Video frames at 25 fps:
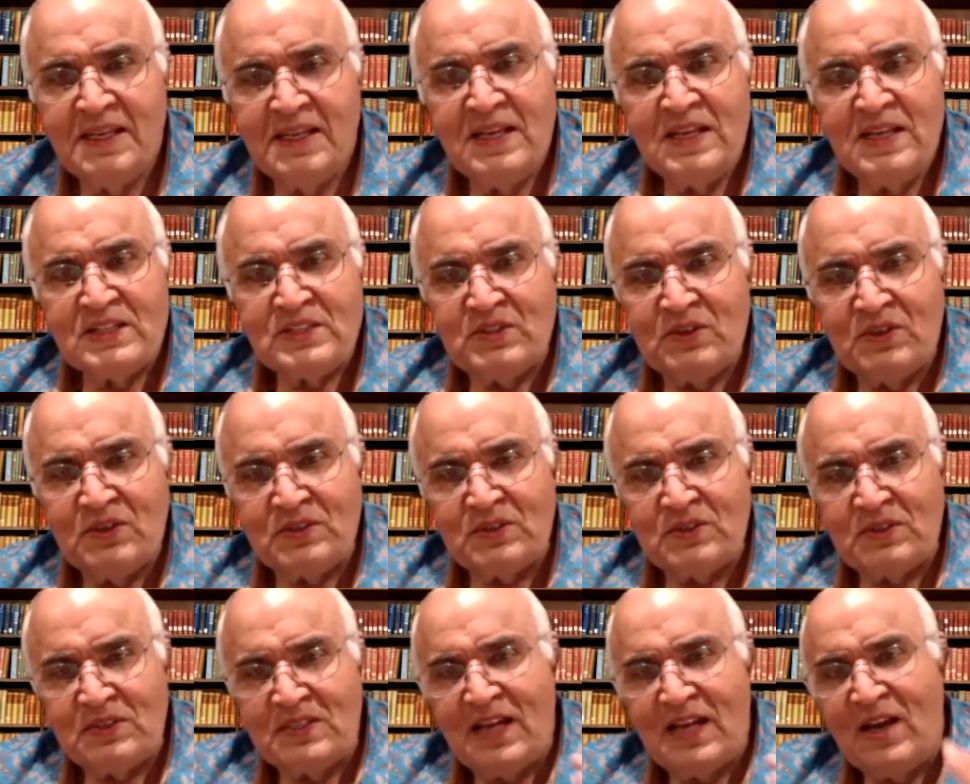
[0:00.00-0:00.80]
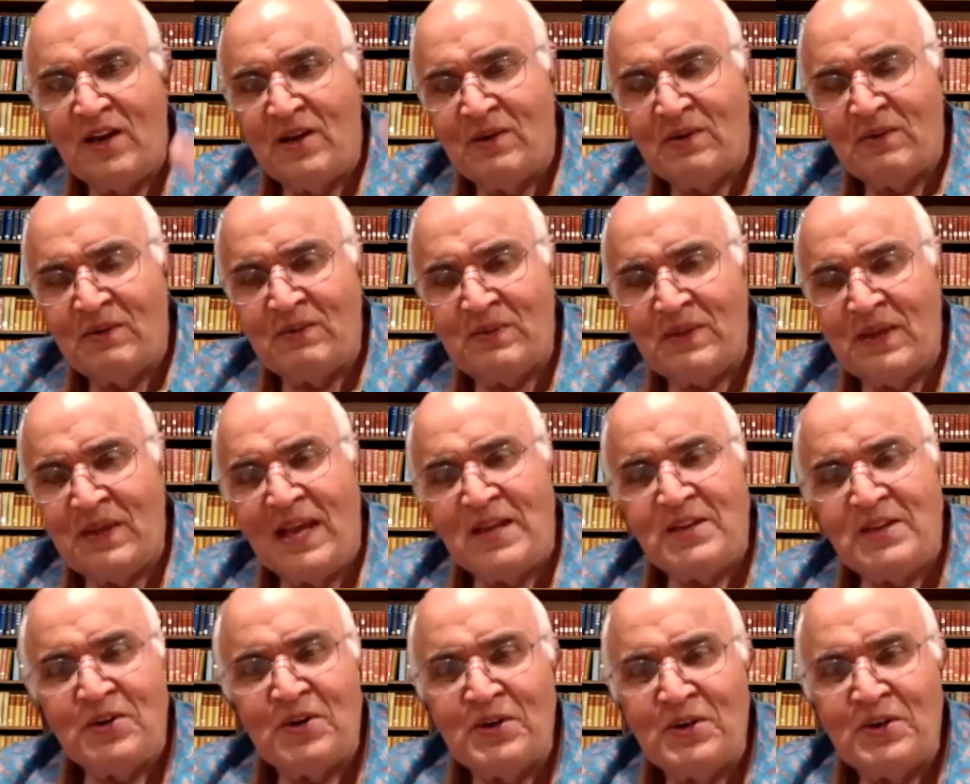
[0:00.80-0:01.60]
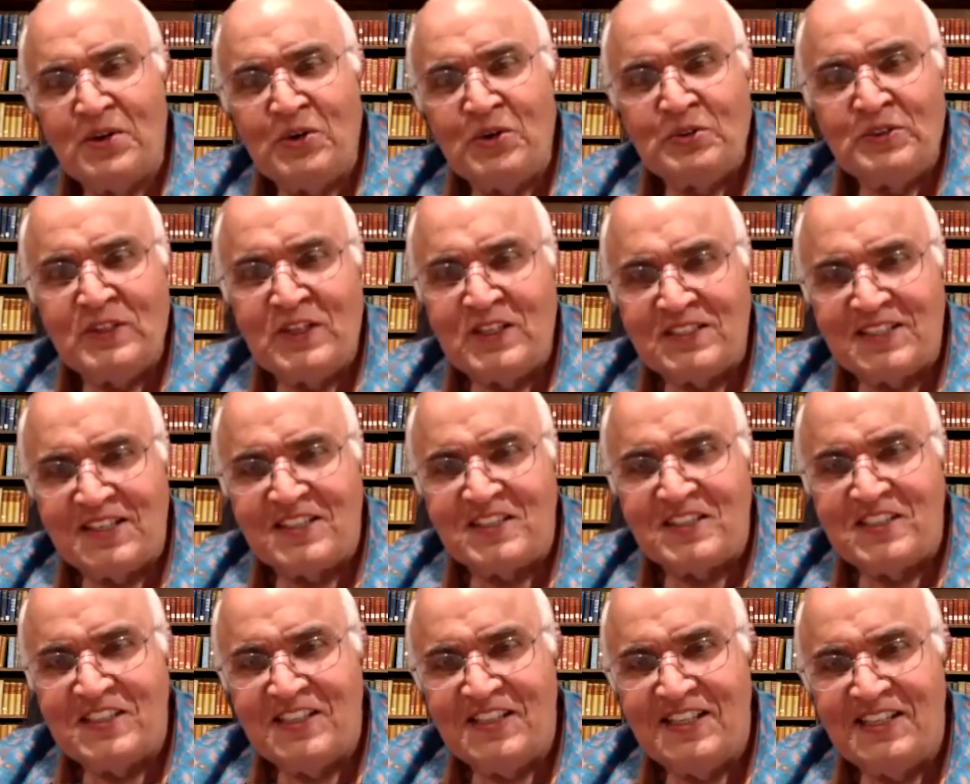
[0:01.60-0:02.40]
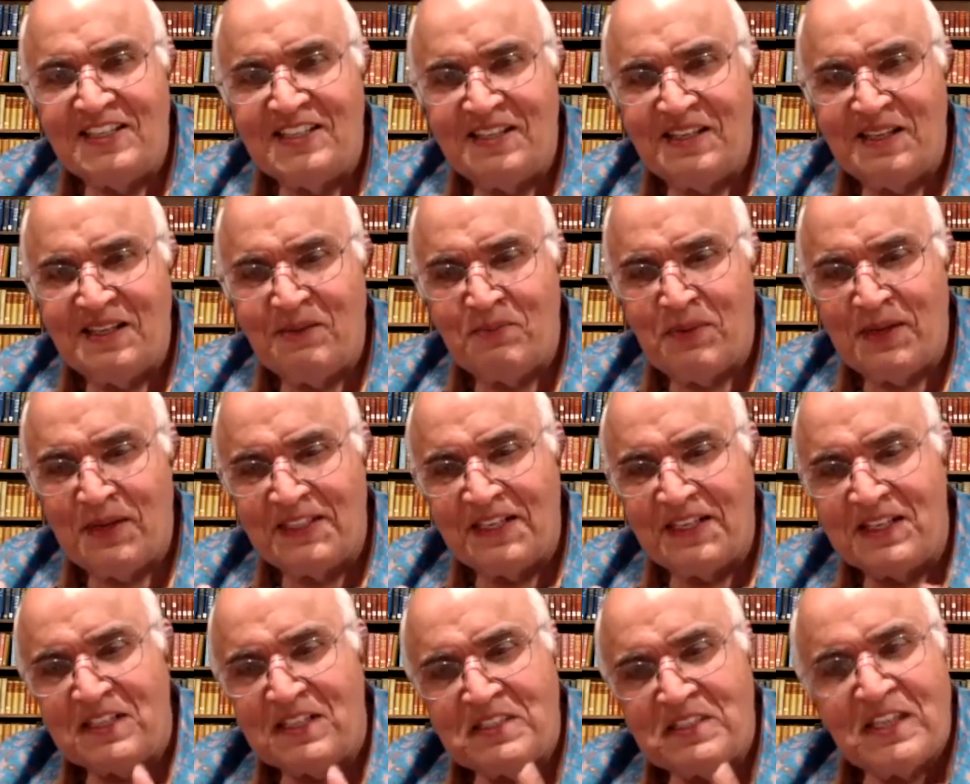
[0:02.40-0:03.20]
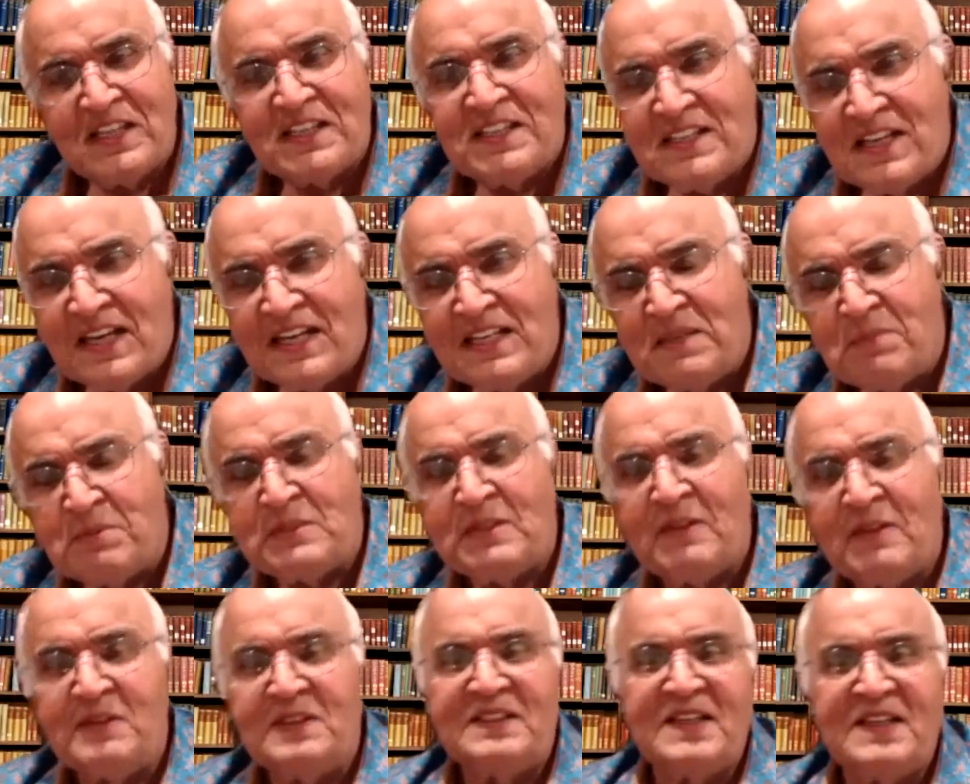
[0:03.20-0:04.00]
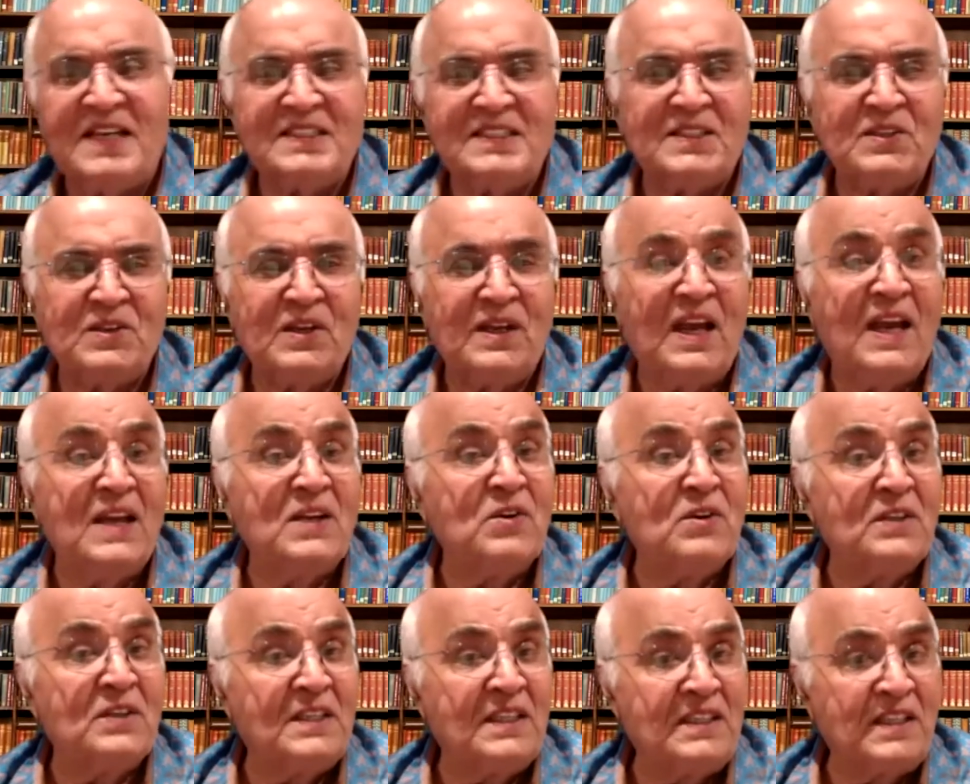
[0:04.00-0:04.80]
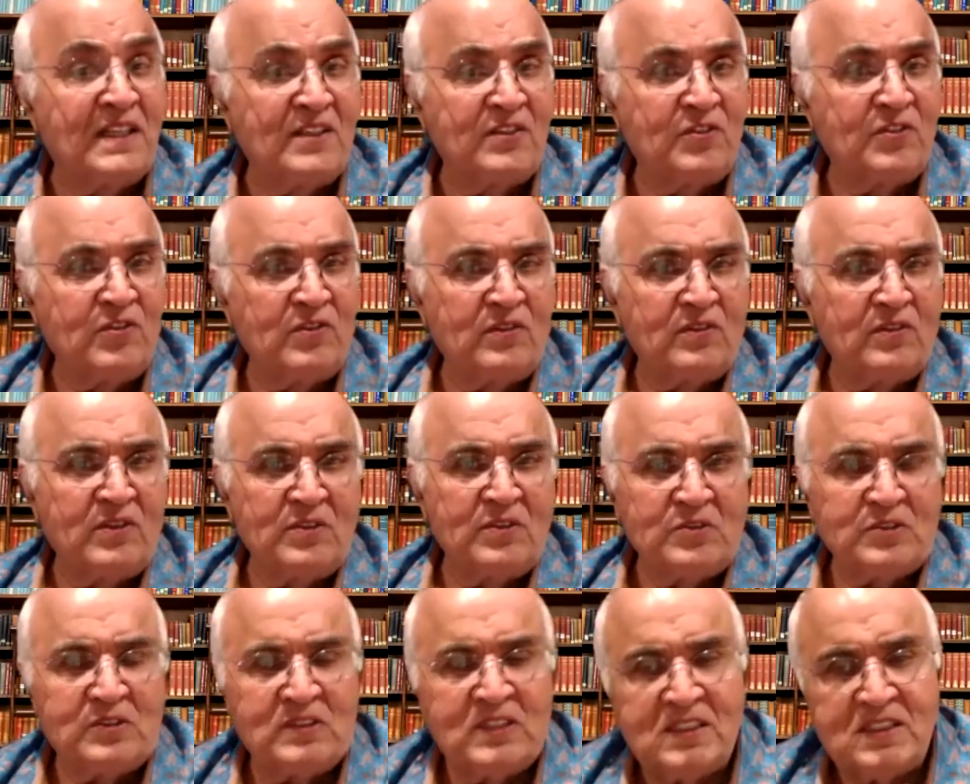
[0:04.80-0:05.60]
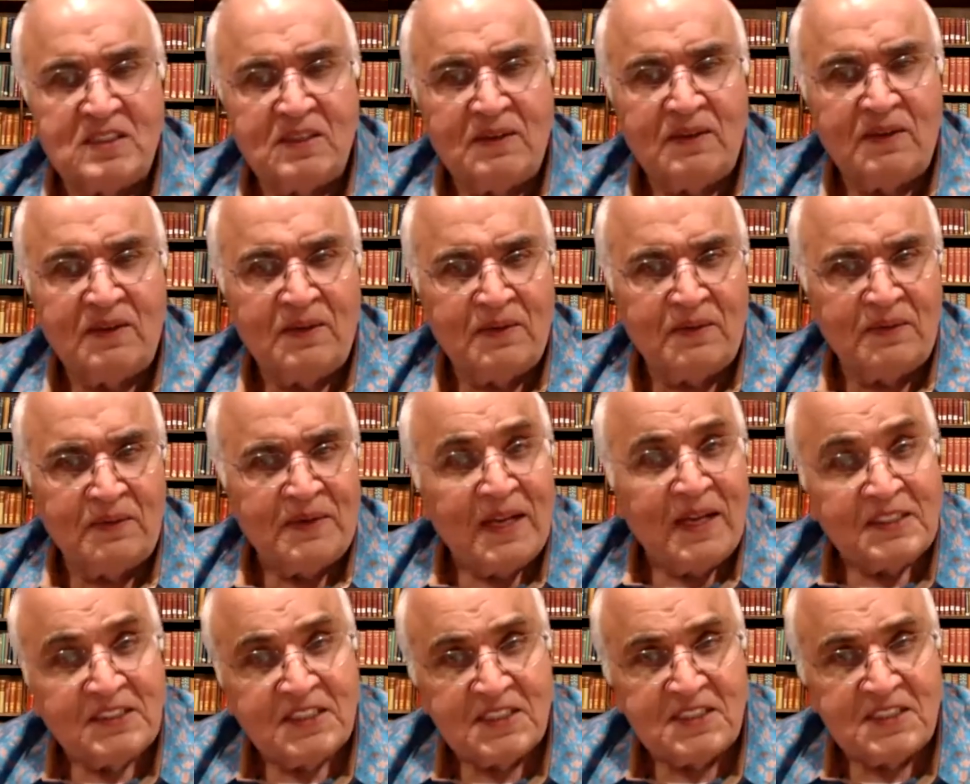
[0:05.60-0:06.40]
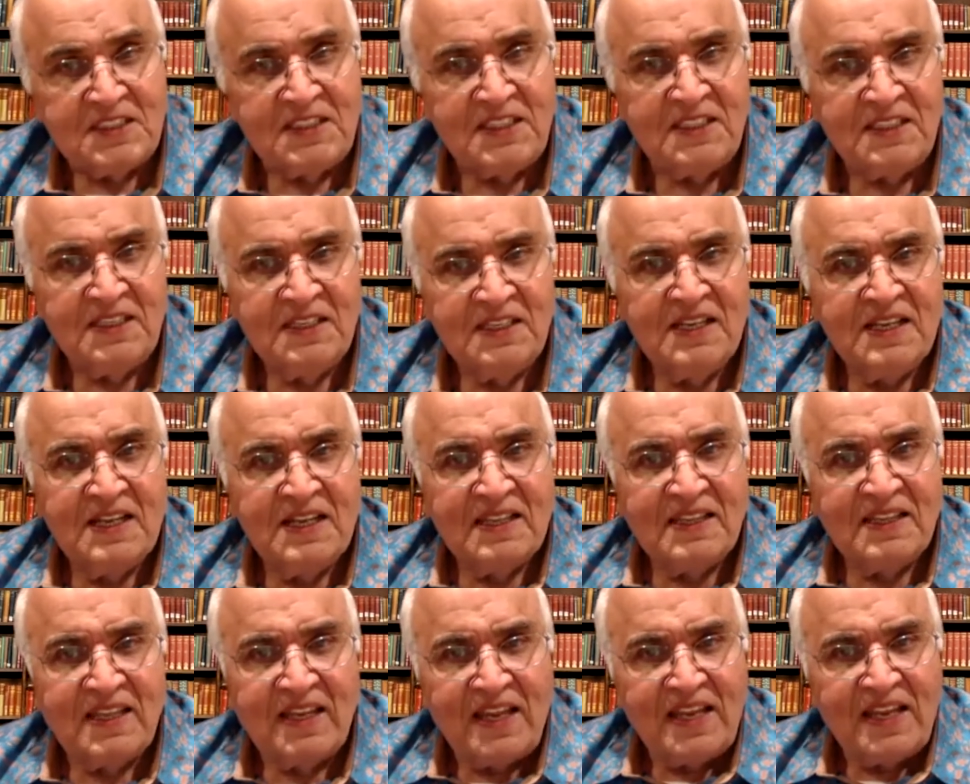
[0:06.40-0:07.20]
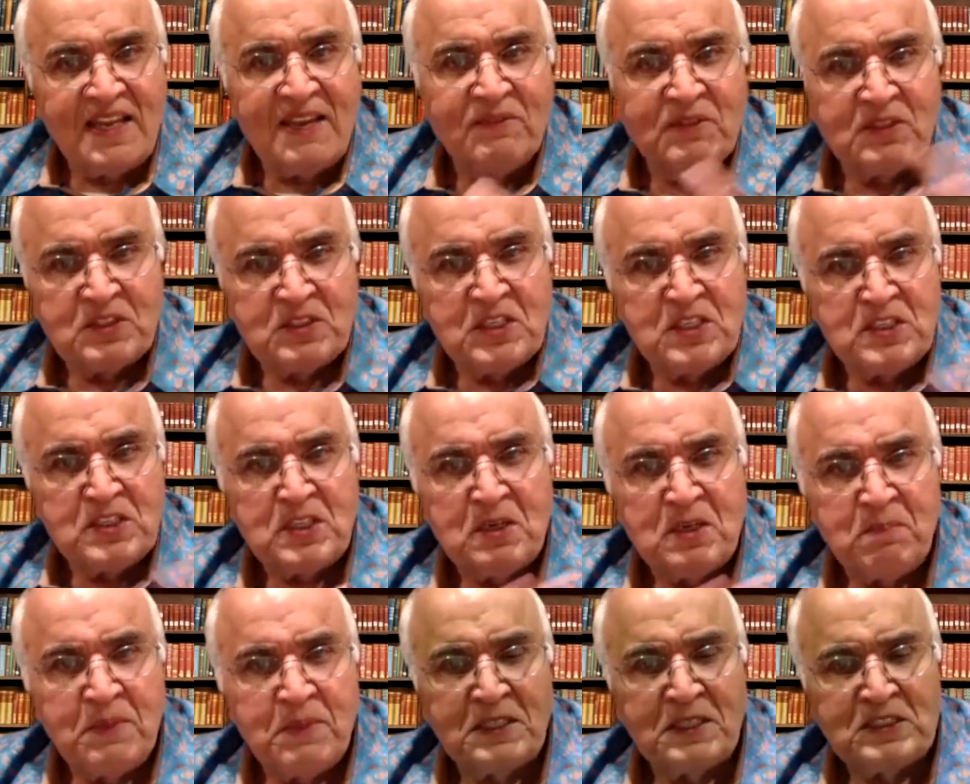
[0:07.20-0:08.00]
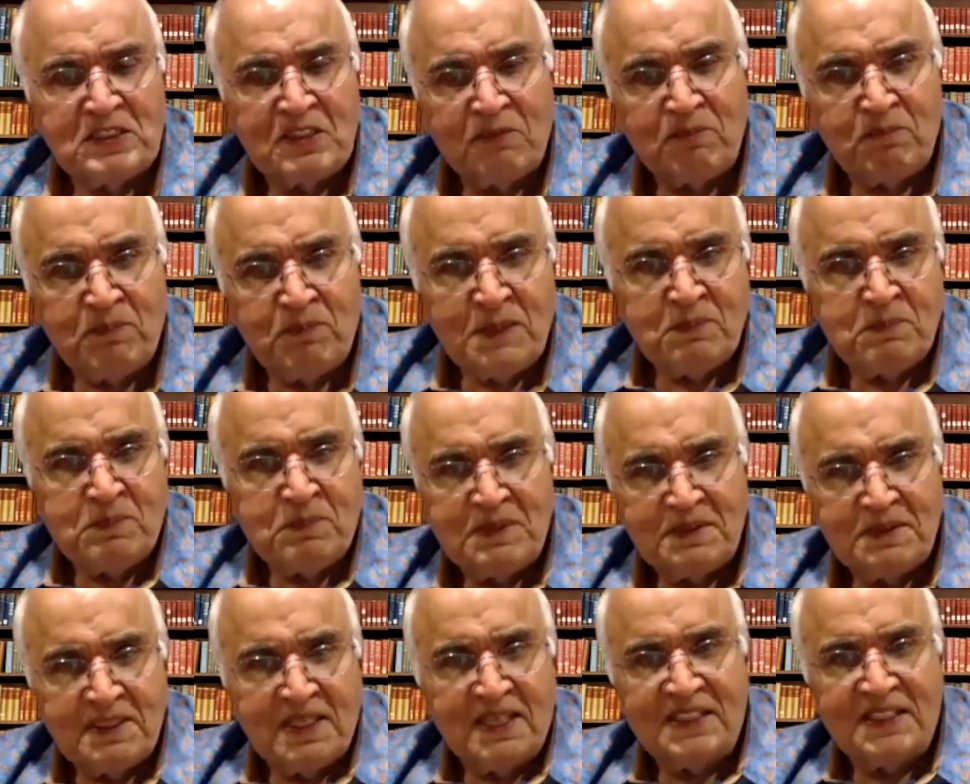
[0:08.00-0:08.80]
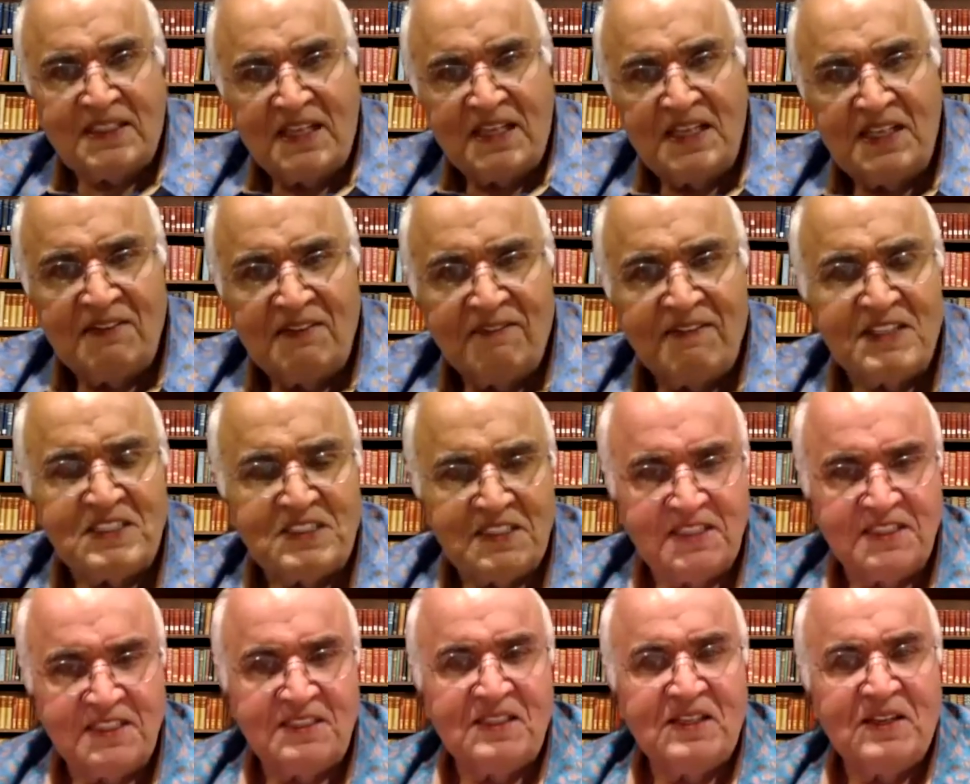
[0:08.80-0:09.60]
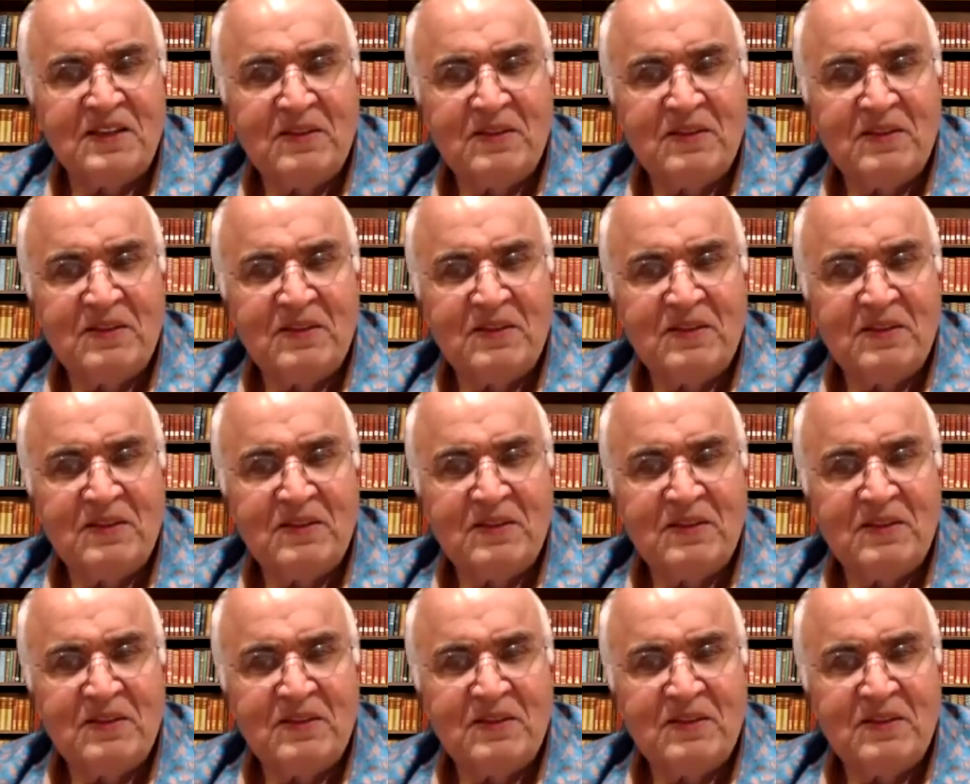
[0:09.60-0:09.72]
So now I don't know who's going to succeed. If I can reject 90% of the guys, I don't think I'm going to not succeed. Then I have this richer mix of people that I invest in,